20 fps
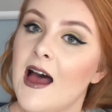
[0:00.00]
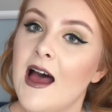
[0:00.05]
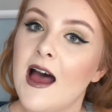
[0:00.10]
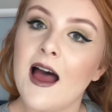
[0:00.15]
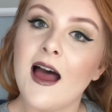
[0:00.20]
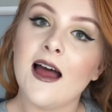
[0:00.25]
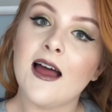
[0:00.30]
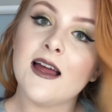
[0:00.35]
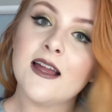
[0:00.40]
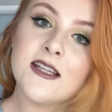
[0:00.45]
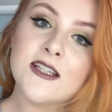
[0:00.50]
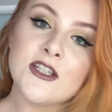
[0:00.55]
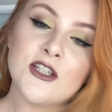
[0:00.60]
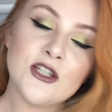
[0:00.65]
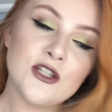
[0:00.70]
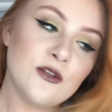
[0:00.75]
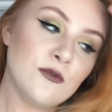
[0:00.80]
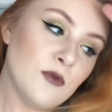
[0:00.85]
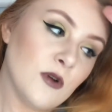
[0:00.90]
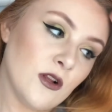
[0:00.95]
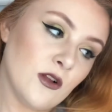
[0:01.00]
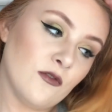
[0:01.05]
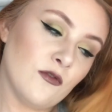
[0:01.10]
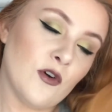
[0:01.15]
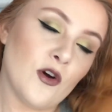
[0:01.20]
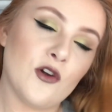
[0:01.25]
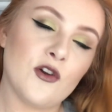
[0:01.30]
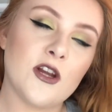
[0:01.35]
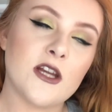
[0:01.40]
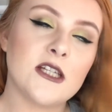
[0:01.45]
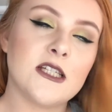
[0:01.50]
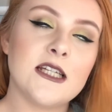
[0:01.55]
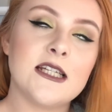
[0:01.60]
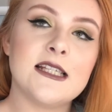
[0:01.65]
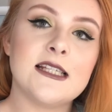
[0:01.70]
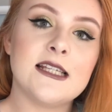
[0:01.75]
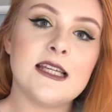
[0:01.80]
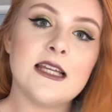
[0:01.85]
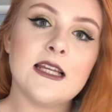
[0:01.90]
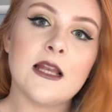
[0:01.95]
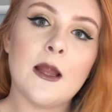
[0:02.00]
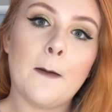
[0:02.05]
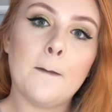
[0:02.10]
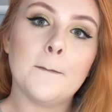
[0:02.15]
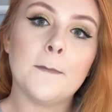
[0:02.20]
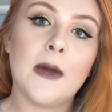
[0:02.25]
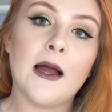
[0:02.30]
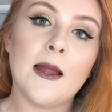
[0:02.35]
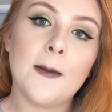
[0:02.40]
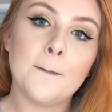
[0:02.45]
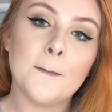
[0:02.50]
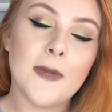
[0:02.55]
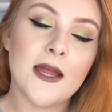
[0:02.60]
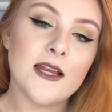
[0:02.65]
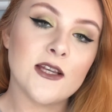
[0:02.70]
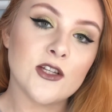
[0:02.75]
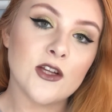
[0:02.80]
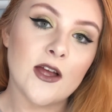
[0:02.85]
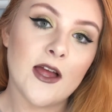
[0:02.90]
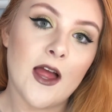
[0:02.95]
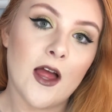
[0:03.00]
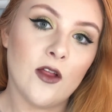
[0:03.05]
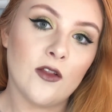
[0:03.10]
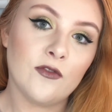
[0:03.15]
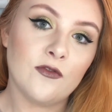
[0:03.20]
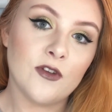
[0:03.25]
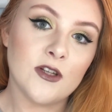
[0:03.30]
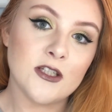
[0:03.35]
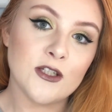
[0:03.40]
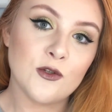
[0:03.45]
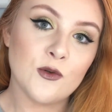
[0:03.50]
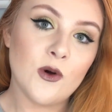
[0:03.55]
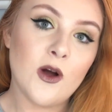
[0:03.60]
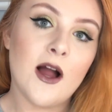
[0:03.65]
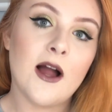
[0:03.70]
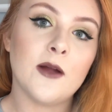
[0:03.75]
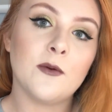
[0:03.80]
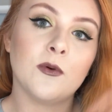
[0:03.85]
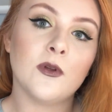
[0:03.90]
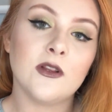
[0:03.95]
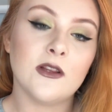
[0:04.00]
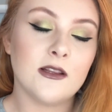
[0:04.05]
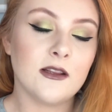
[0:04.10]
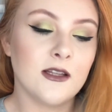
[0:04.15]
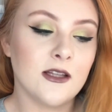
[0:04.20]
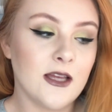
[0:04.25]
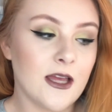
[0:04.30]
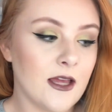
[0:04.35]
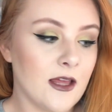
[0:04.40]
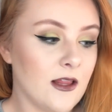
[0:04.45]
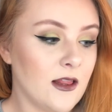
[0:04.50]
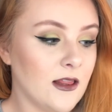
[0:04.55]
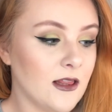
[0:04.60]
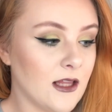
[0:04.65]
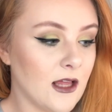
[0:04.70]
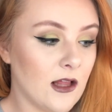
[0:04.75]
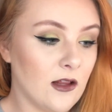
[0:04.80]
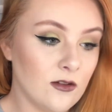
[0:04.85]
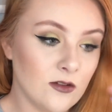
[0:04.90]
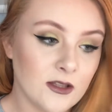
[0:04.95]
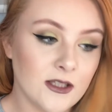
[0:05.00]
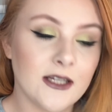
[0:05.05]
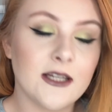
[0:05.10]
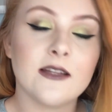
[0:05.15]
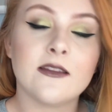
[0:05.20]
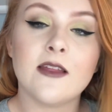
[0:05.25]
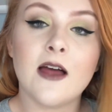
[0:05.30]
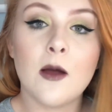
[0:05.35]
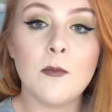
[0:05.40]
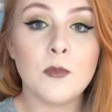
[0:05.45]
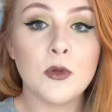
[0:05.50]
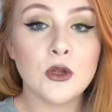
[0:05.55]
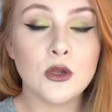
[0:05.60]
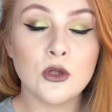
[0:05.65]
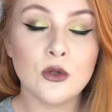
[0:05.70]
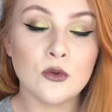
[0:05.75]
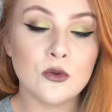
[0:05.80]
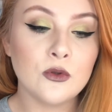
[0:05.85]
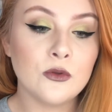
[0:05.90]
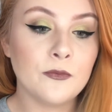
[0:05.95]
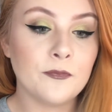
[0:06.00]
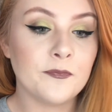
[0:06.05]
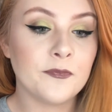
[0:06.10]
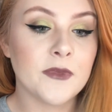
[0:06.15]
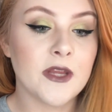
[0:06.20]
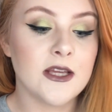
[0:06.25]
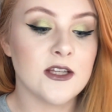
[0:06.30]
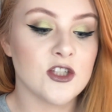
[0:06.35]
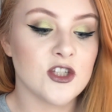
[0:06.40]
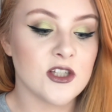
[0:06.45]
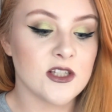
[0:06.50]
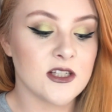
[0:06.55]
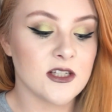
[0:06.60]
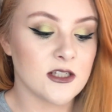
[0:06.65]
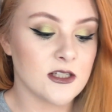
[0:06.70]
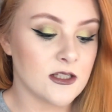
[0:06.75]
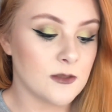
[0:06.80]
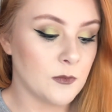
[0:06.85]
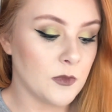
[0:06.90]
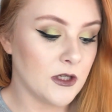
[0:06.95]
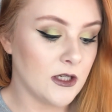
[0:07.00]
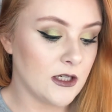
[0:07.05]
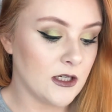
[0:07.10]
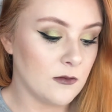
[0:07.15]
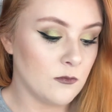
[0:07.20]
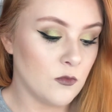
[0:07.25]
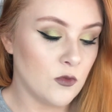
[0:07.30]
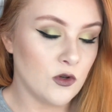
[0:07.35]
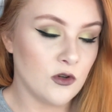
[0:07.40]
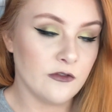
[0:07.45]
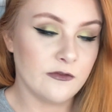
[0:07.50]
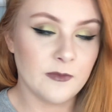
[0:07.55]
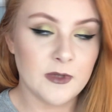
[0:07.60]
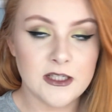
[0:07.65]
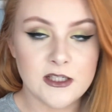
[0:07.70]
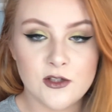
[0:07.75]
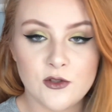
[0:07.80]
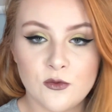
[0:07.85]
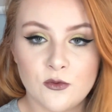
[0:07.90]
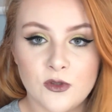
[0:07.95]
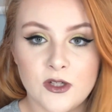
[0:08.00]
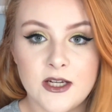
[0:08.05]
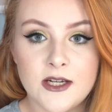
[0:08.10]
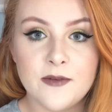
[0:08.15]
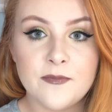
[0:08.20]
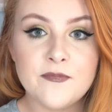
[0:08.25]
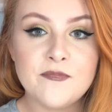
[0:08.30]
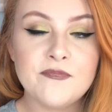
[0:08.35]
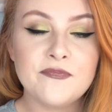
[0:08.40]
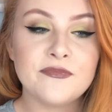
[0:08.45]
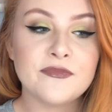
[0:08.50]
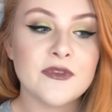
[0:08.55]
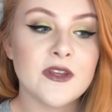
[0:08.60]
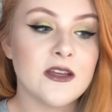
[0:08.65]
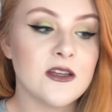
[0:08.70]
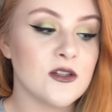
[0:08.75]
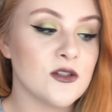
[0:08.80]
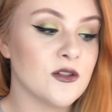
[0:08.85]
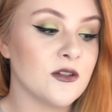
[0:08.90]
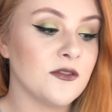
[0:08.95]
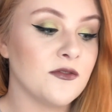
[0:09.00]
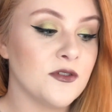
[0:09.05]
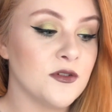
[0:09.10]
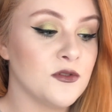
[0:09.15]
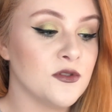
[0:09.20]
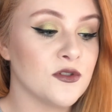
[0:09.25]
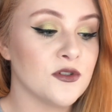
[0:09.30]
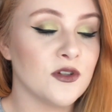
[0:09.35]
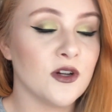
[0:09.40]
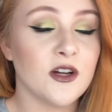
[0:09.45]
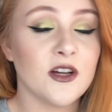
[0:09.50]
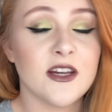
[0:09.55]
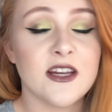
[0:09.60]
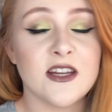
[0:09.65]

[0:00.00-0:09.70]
And you will have already seen my mental health video. I'll link that below. It's just explaining more of my story. So if you are